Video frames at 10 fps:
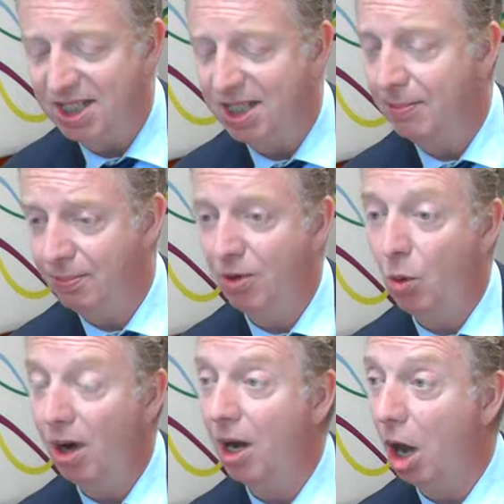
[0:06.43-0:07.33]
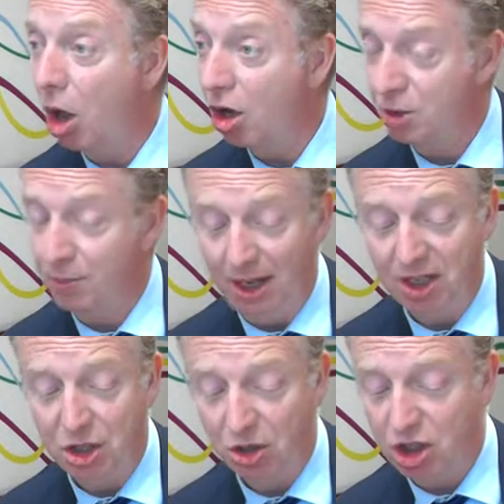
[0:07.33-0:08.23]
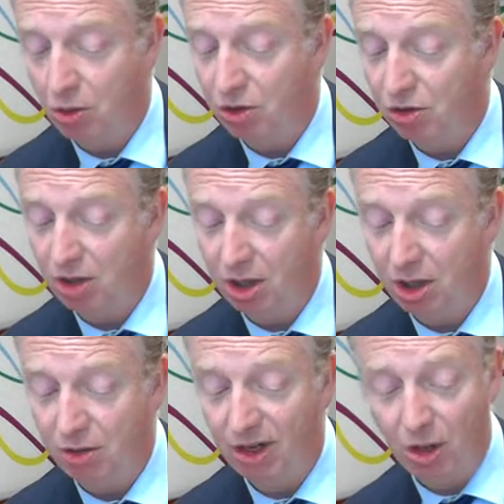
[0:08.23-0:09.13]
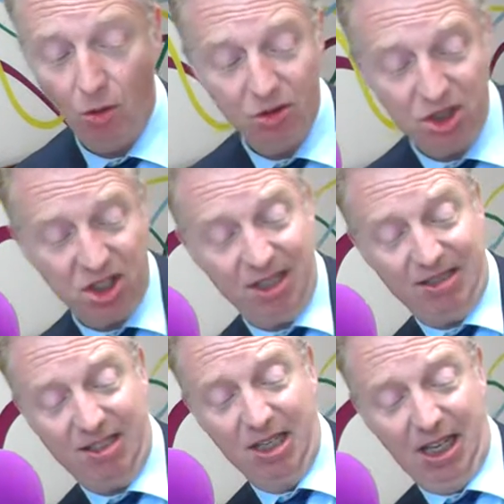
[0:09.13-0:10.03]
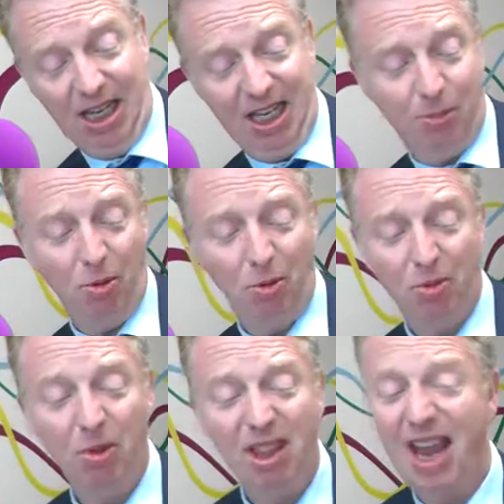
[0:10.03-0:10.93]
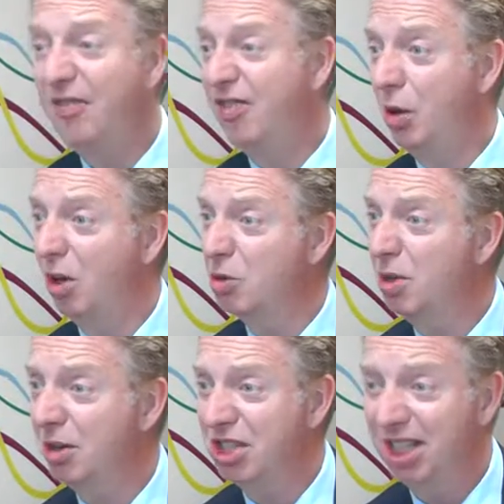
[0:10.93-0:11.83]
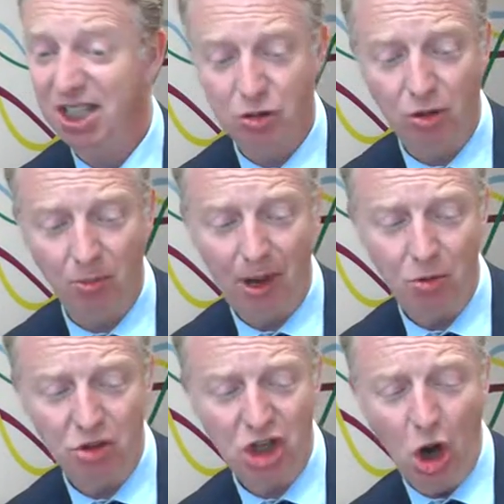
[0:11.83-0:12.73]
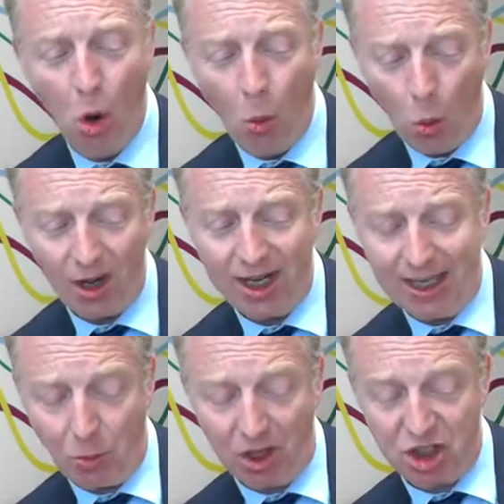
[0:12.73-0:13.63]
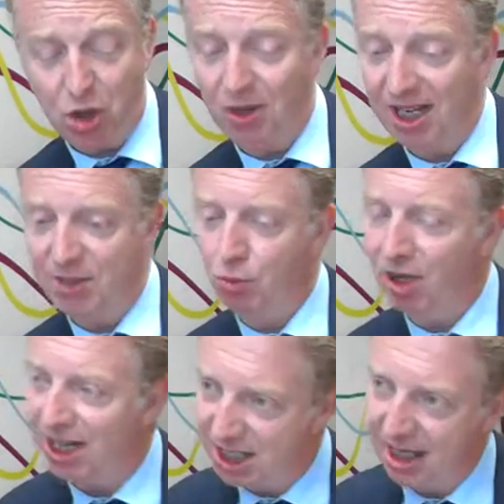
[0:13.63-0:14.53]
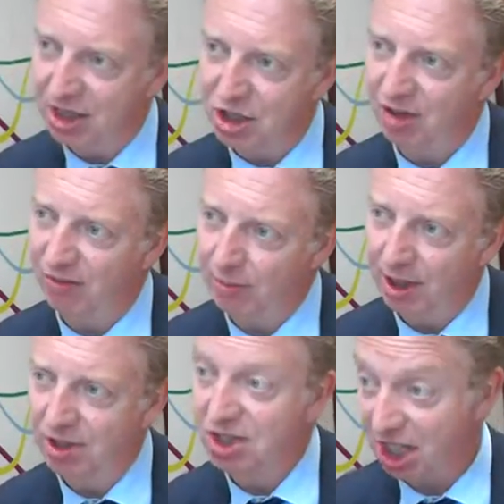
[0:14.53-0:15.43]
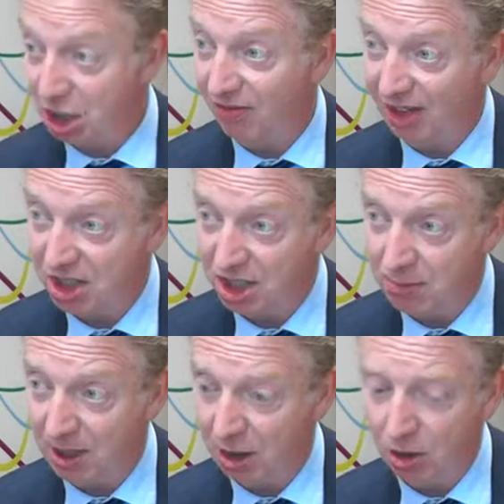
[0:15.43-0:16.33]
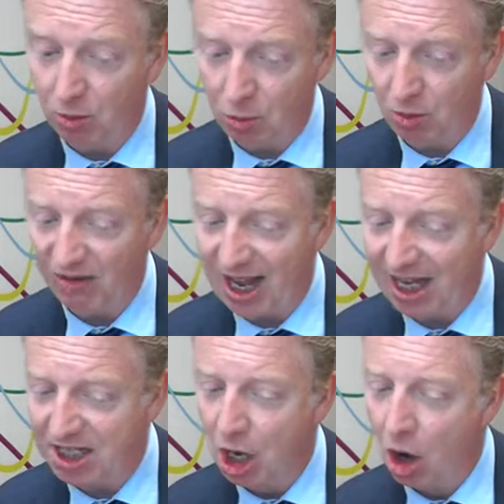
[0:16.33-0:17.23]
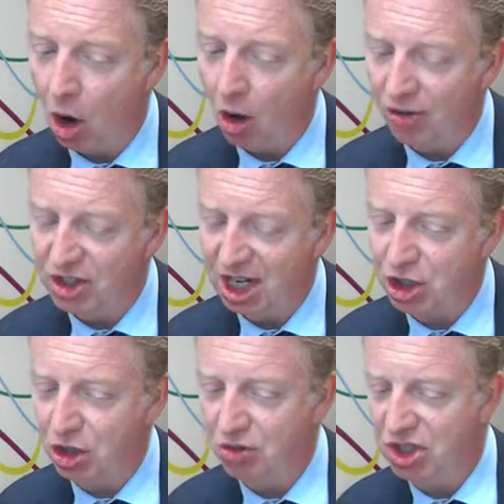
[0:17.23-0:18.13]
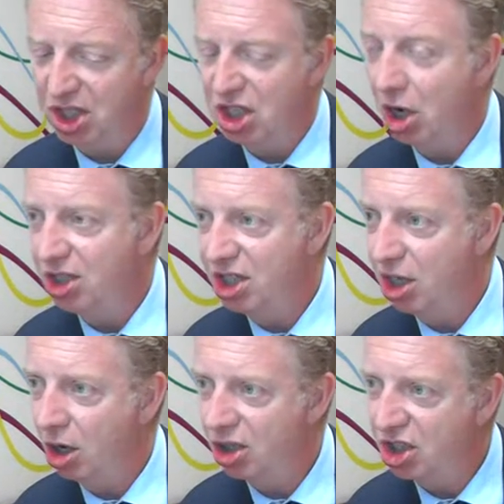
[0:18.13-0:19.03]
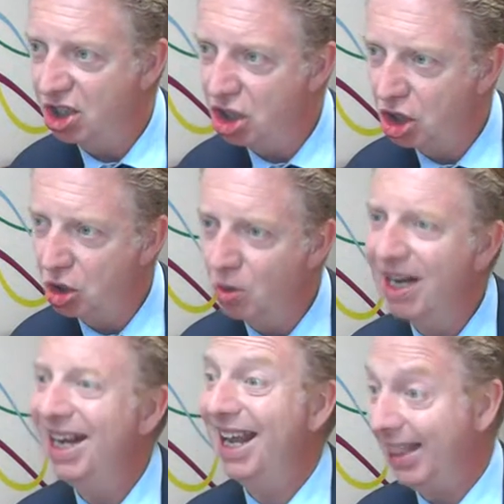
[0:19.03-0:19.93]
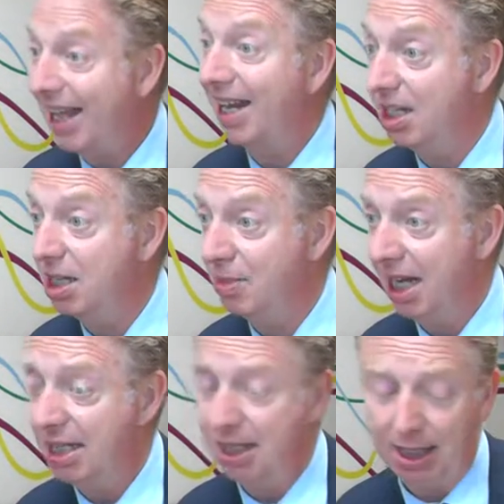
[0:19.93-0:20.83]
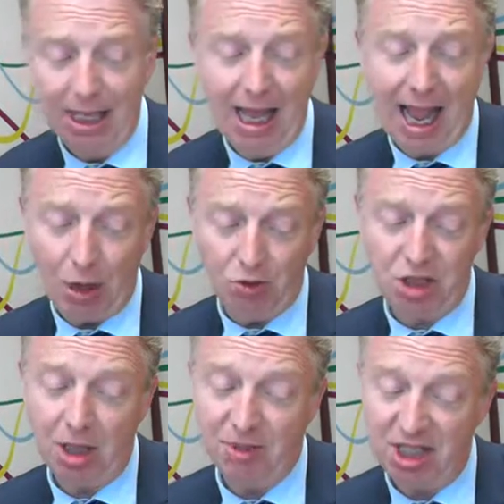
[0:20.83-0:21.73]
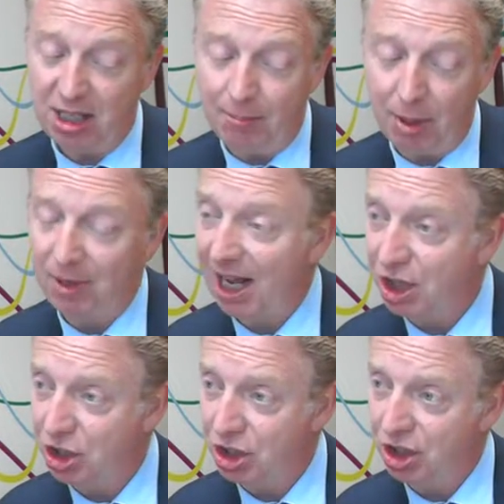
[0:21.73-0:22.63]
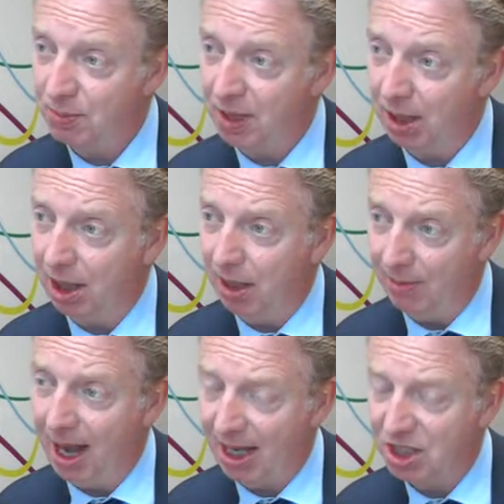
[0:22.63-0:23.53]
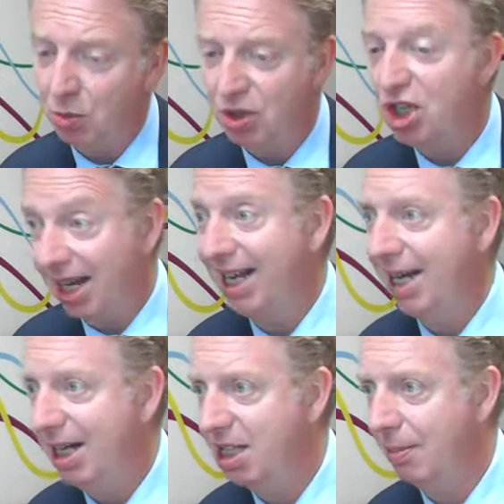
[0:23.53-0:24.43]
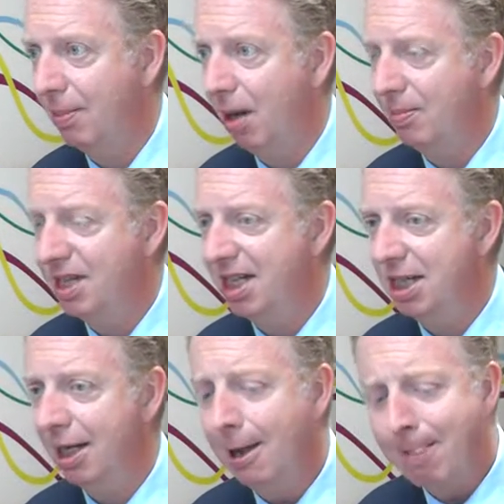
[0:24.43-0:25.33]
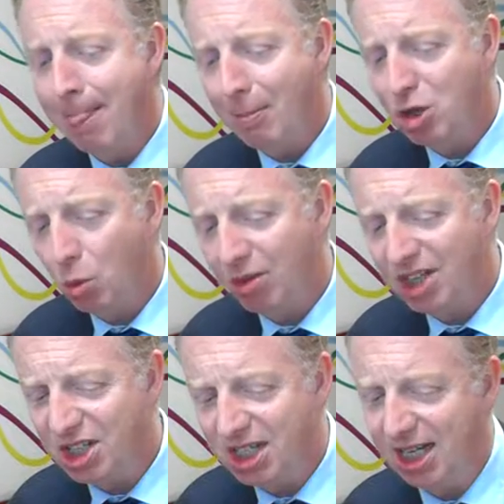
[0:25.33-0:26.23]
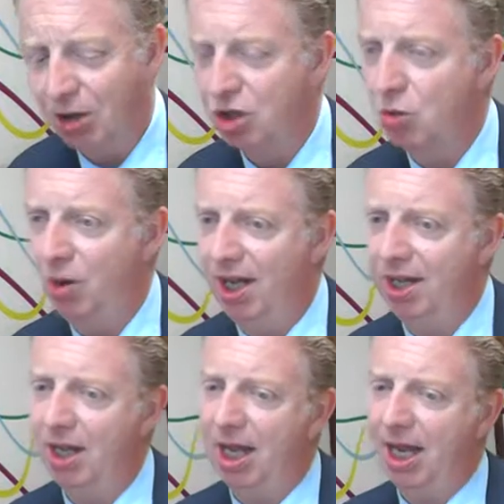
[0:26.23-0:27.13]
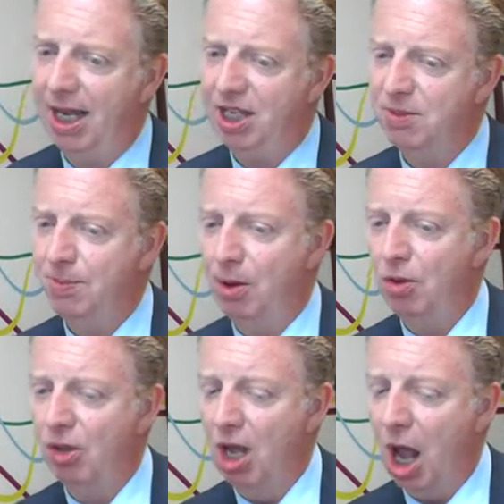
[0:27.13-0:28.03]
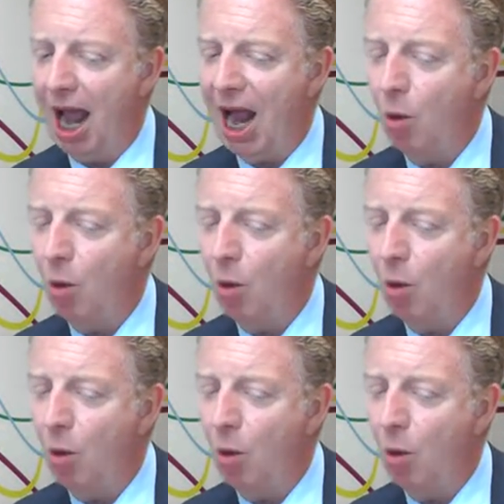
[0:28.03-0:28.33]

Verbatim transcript: a quite a large bill. It's got 233 clauses. It's it's probably one of the, the heftier ones. We don't send this through the post. What it what it's doing is bringing together two different bills: sexual offences bill that, that we've had on the statute since 1992 it, that needs updating, and also the Obscene Publications Bill um, Act, which again needs up, updating, because what this deals with is both how